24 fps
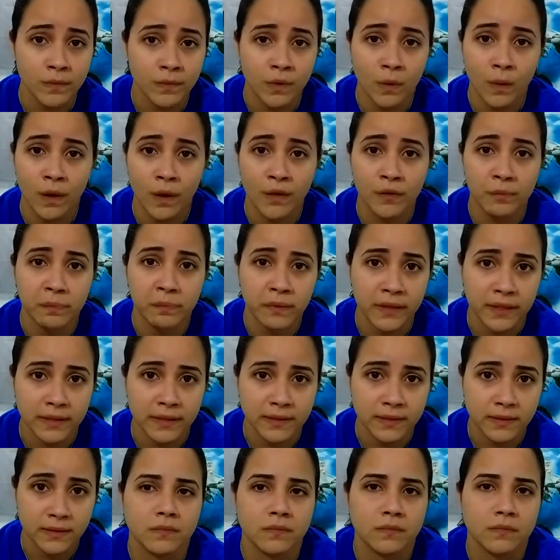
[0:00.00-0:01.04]
No other
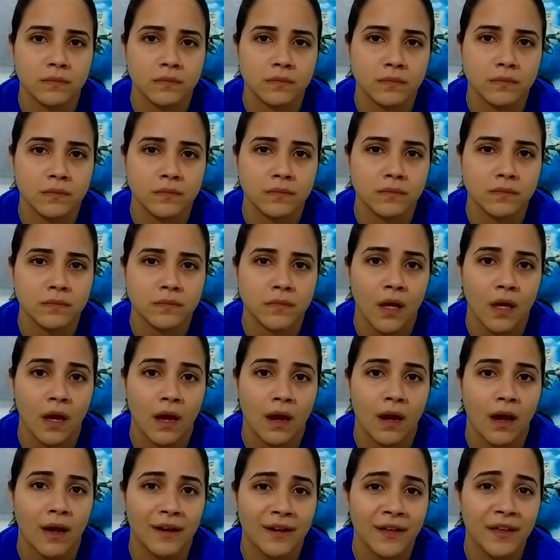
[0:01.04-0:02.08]
place.
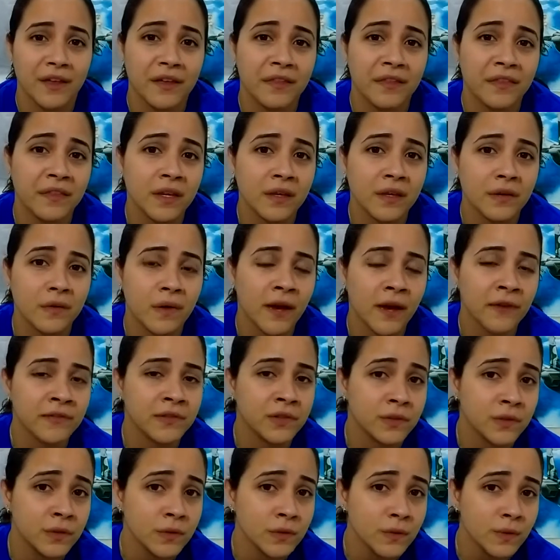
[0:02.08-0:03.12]
Another thing you have
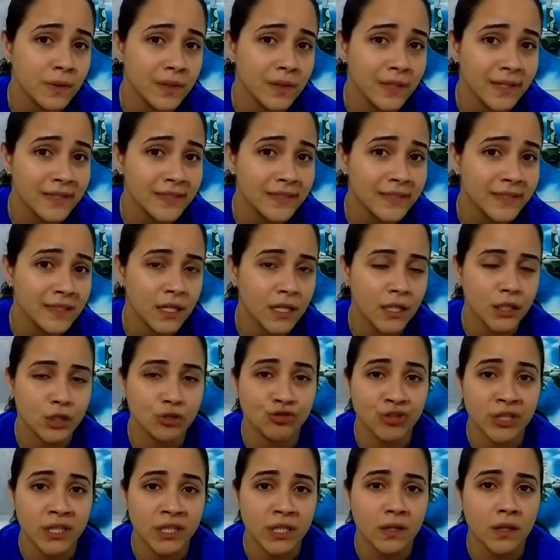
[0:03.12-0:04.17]
to do is
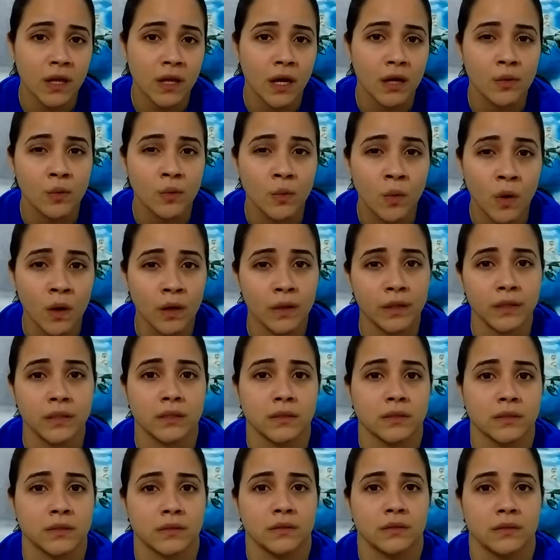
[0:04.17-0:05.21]
drink a lot of water.
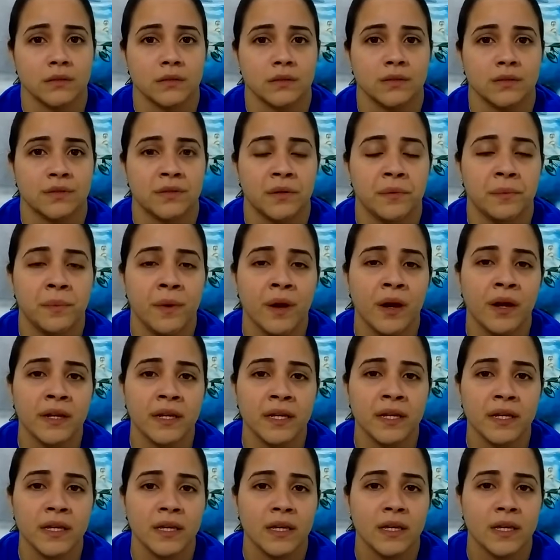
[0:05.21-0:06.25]
Your
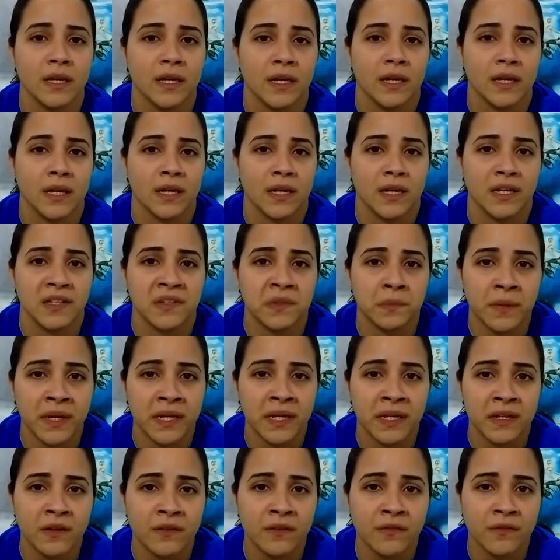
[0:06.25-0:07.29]
body is
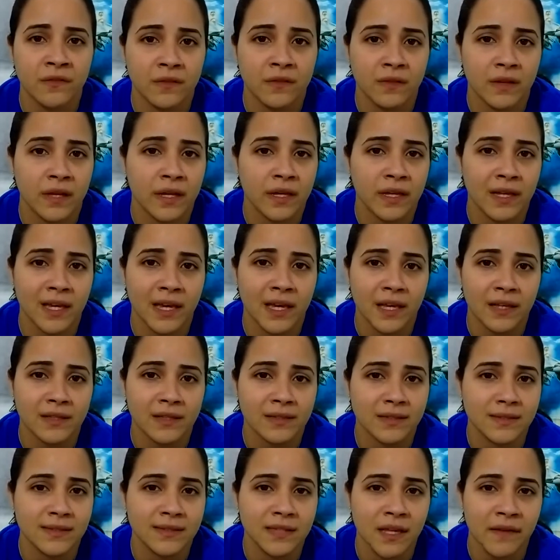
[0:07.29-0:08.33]
made of like
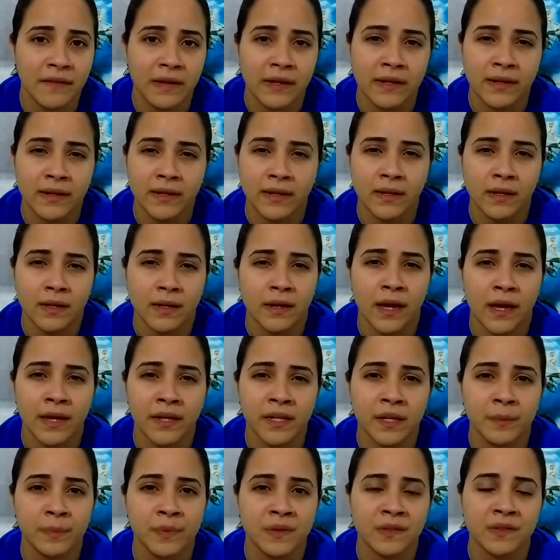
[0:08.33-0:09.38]
70 to
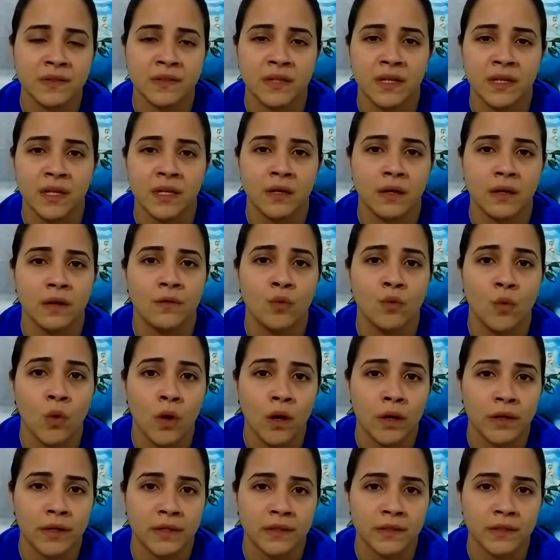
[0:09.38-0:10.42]
90% of
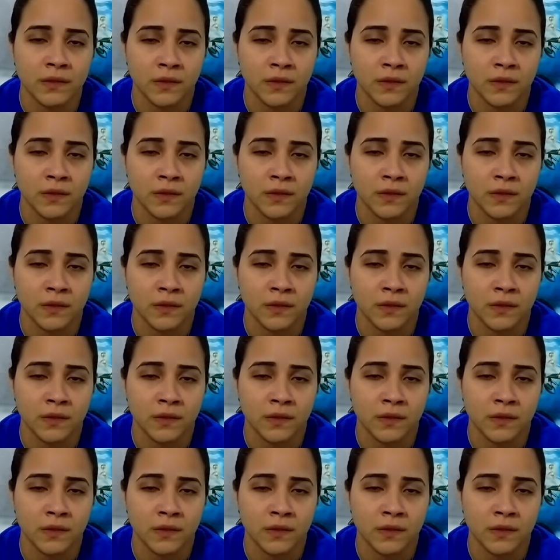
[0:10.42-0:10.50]
water.